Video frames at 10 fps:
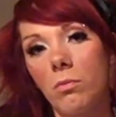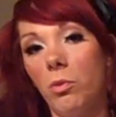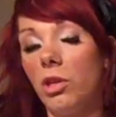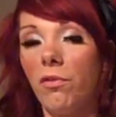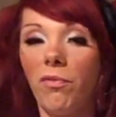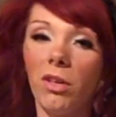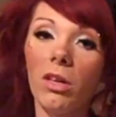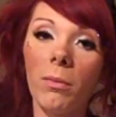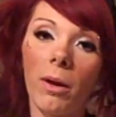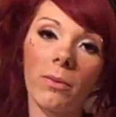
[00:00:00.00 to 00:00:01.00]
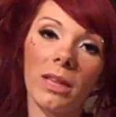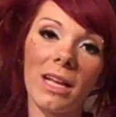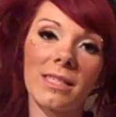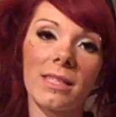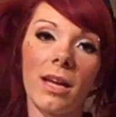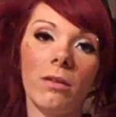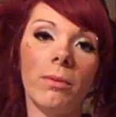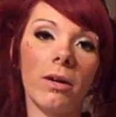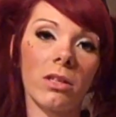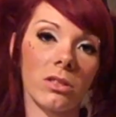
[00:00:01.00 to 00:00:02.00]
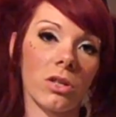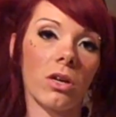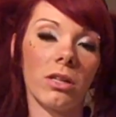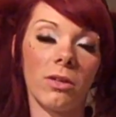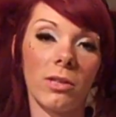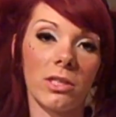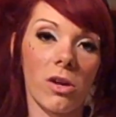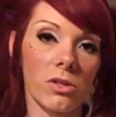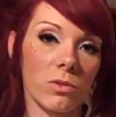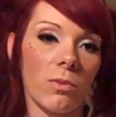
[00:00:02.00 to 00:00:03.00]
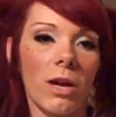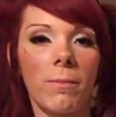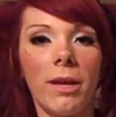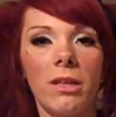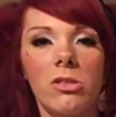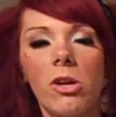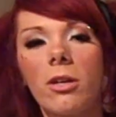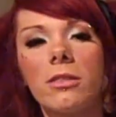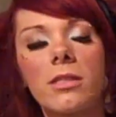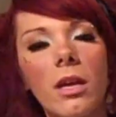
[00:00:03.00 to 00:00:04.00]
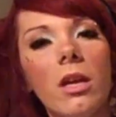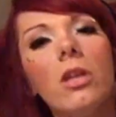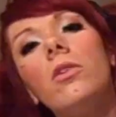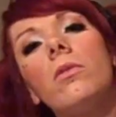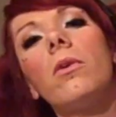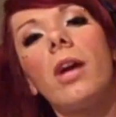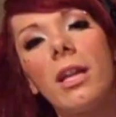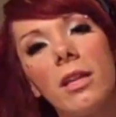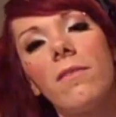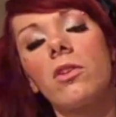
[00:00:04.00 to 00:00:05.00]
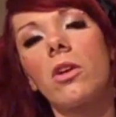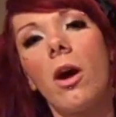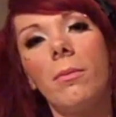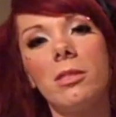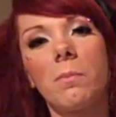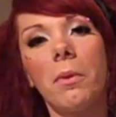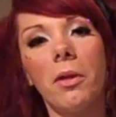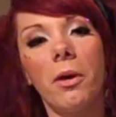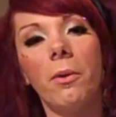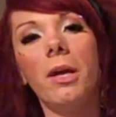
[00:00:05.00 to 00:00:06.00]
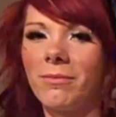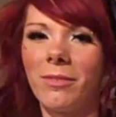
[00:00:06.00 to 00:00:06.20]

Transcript: What do you feel about what they said about Guitar Hero guitars and Rock Band guitars? You know, go ahead and leave your comments below.